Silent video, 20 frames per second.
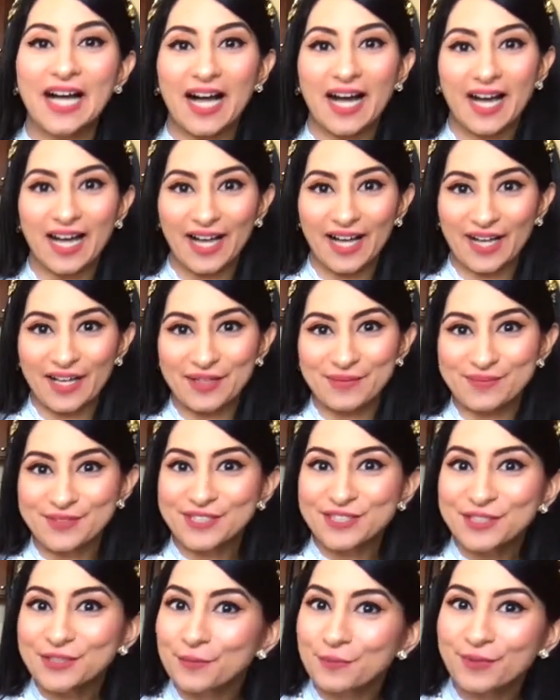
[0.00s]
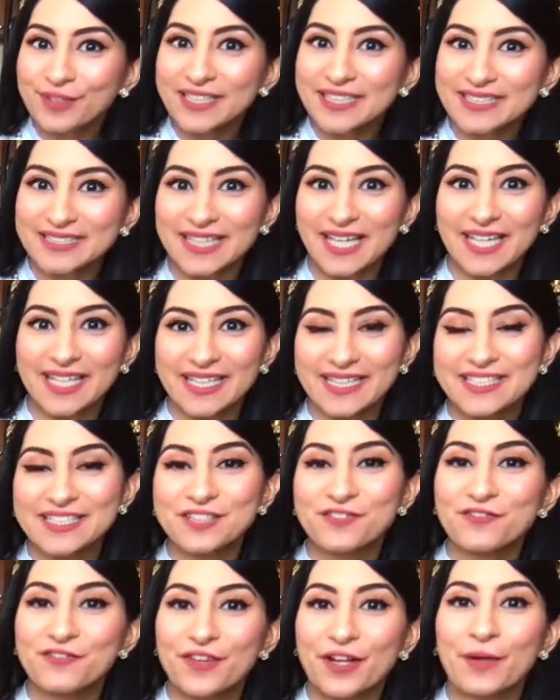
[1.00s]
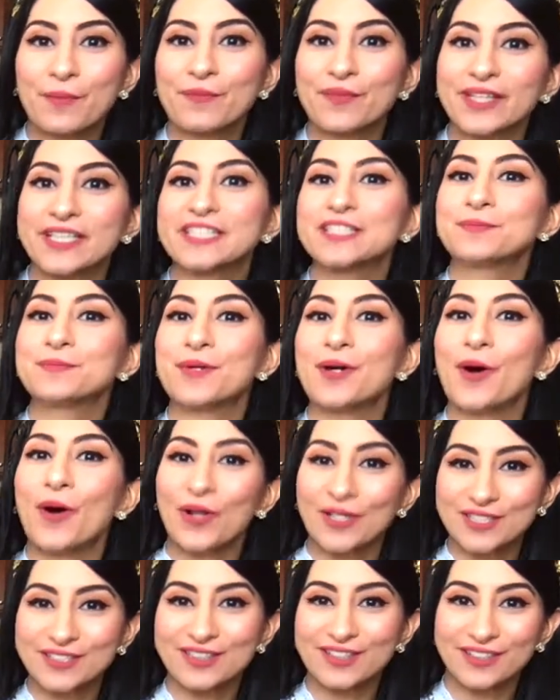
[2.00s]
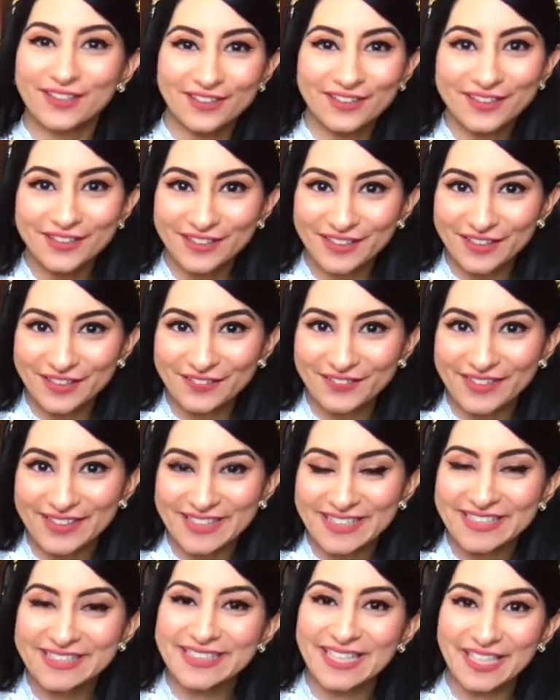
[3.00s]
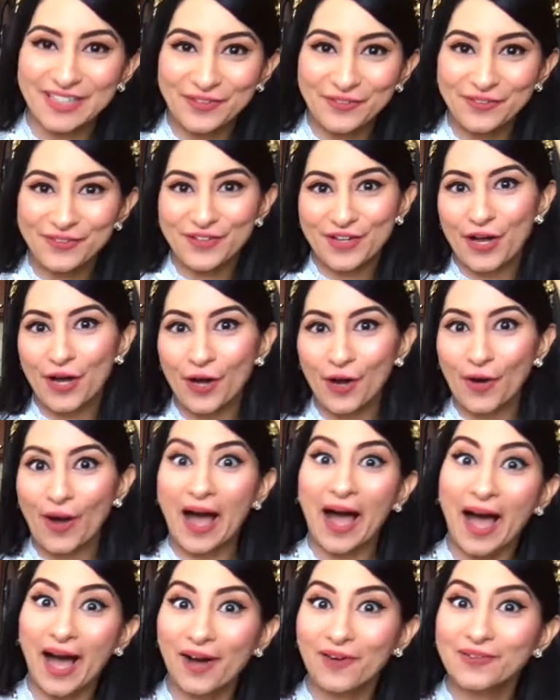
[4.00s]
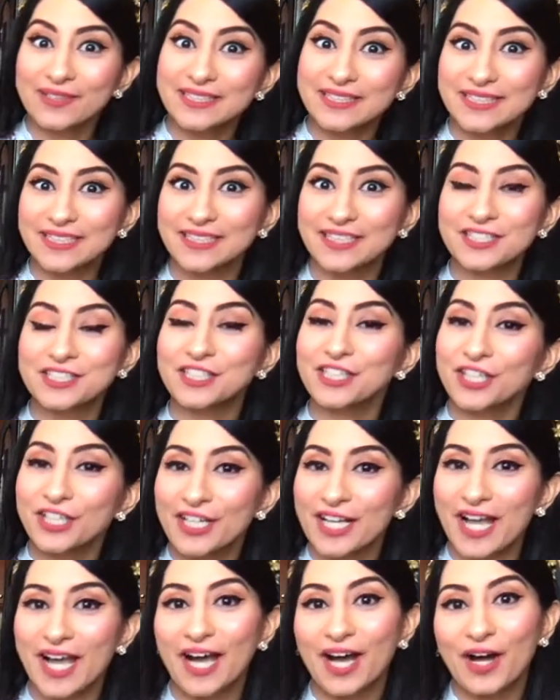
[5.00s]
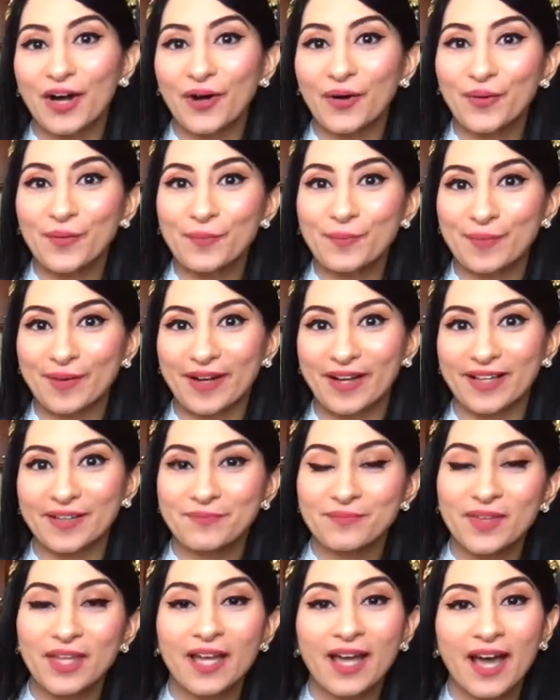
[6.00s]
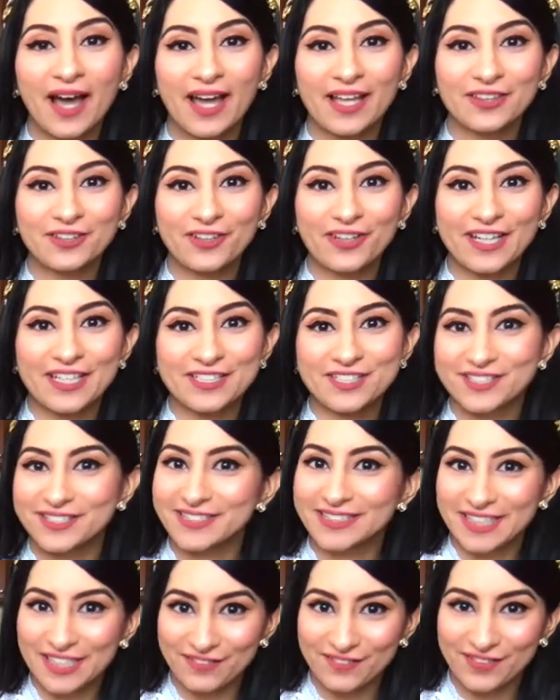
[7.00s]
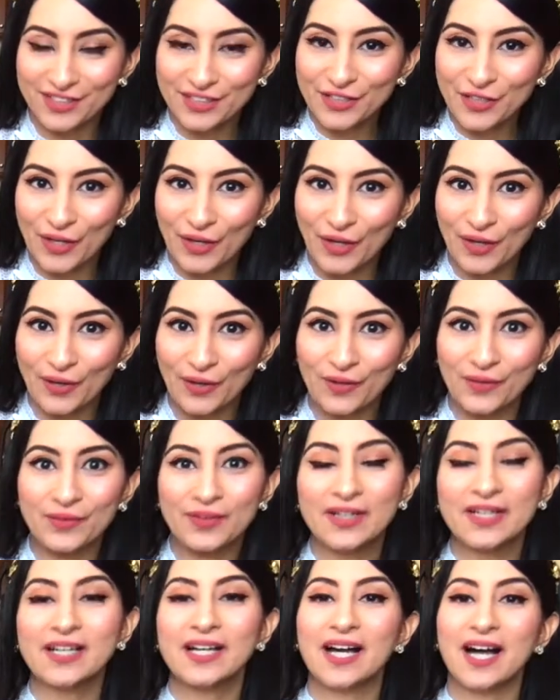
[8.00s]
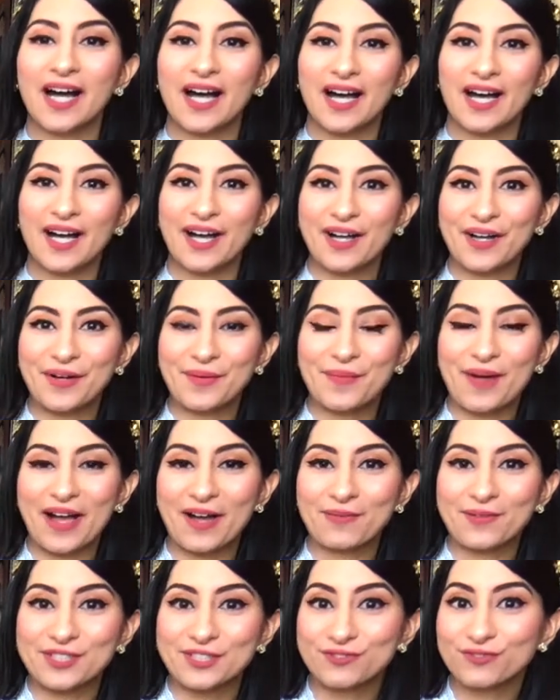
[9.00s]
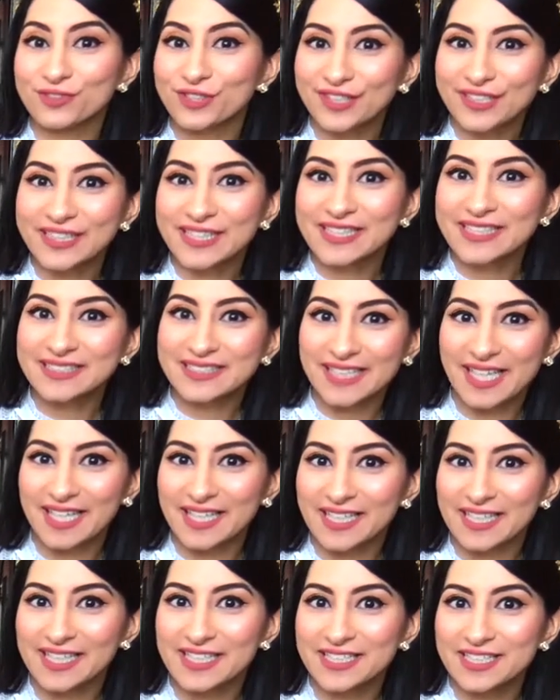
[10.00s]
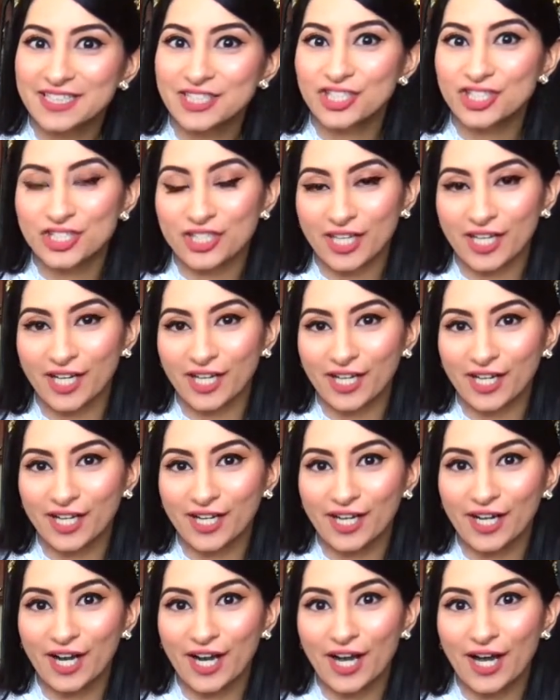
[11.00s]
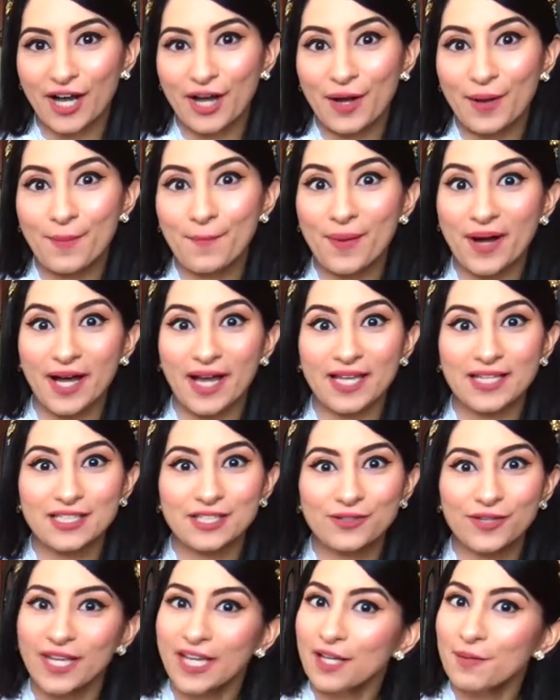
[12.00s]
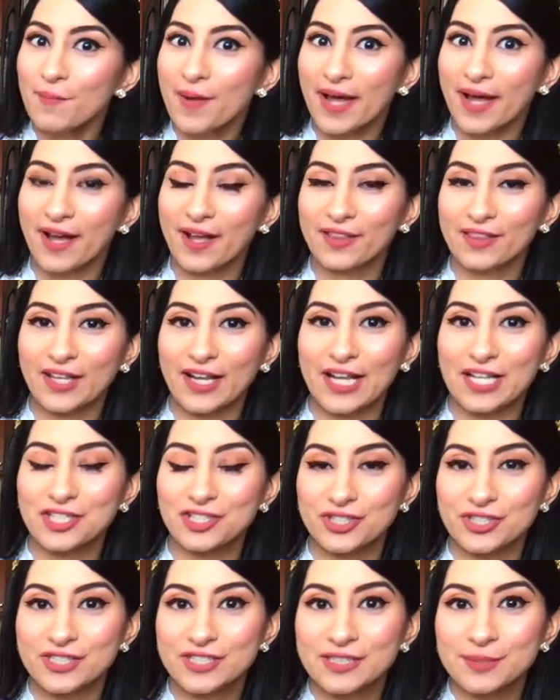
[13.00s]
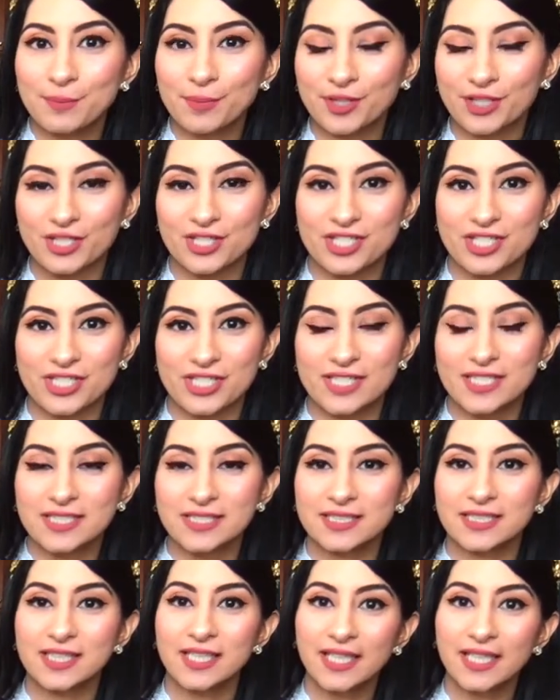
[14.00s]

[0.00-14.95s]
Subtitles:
I'm super excited to film this, but also a little nervous. I don't know how it's gonna turn out, but I thought I'd just give it a go. I was really excited to share my new handbag that I just purchased,